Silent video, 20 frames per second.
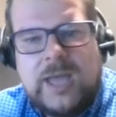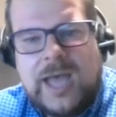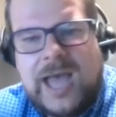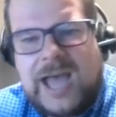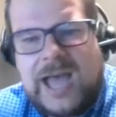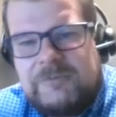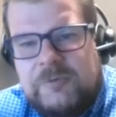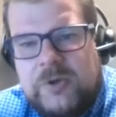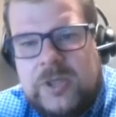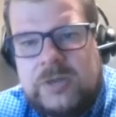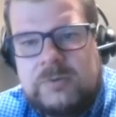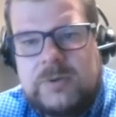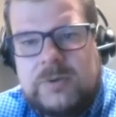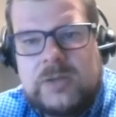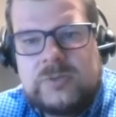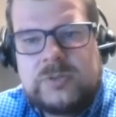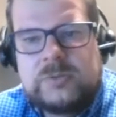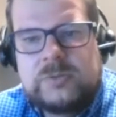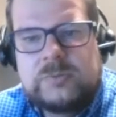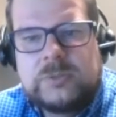halfway
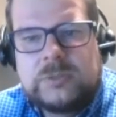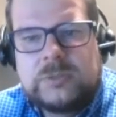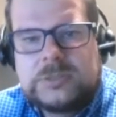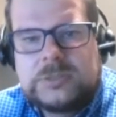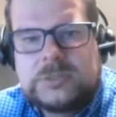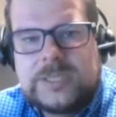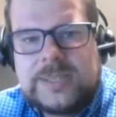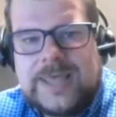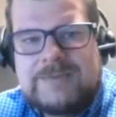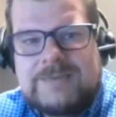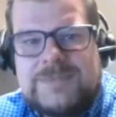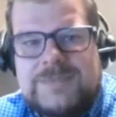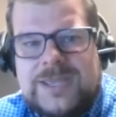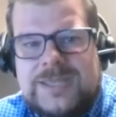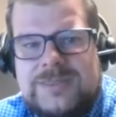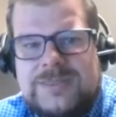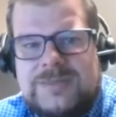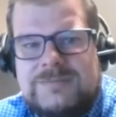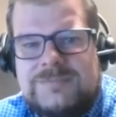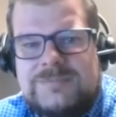around the world, and that
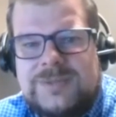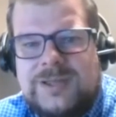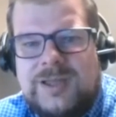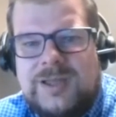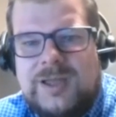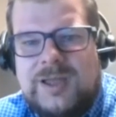made them